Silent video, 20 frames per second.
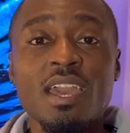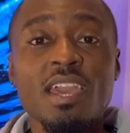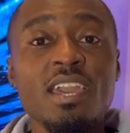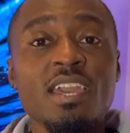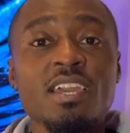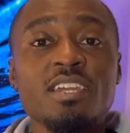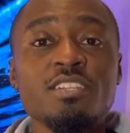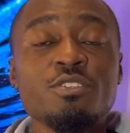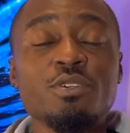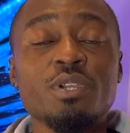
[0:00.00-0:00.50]

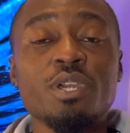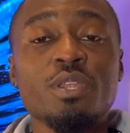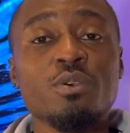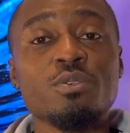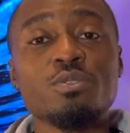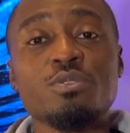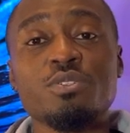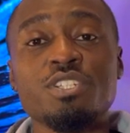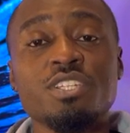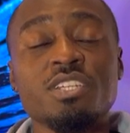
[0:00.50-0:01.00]
and you can
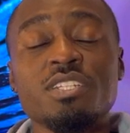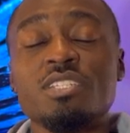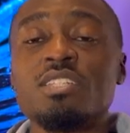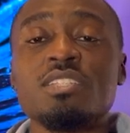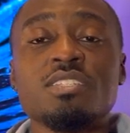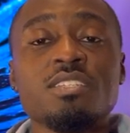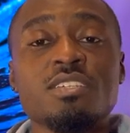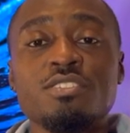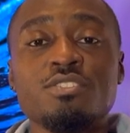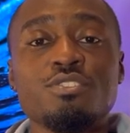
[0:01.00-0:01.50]
also just
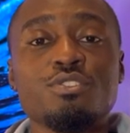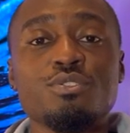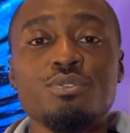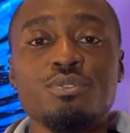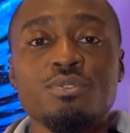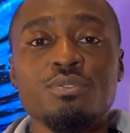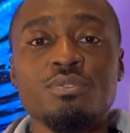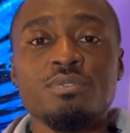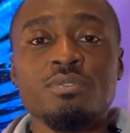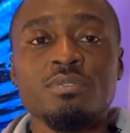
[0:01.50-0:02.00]
listen
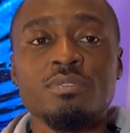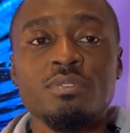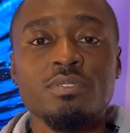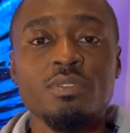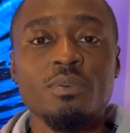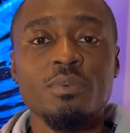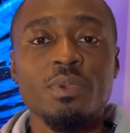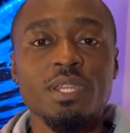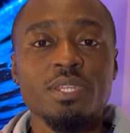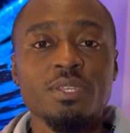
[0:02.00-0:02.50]
to
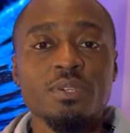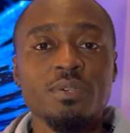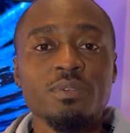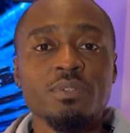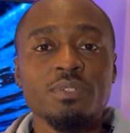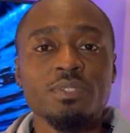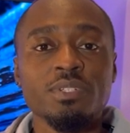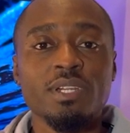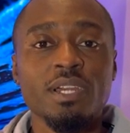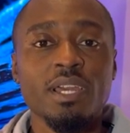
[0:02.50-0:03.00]
the
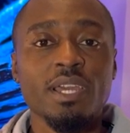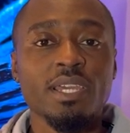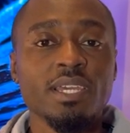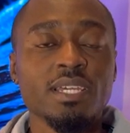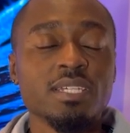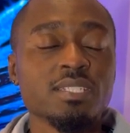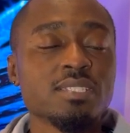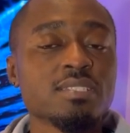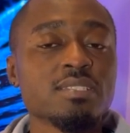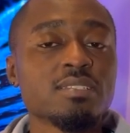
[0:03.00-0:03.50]
radio, I
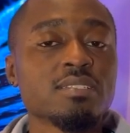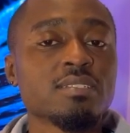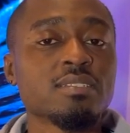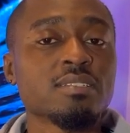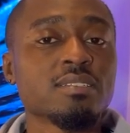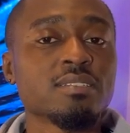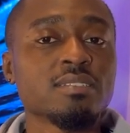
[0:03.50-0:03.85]
guess.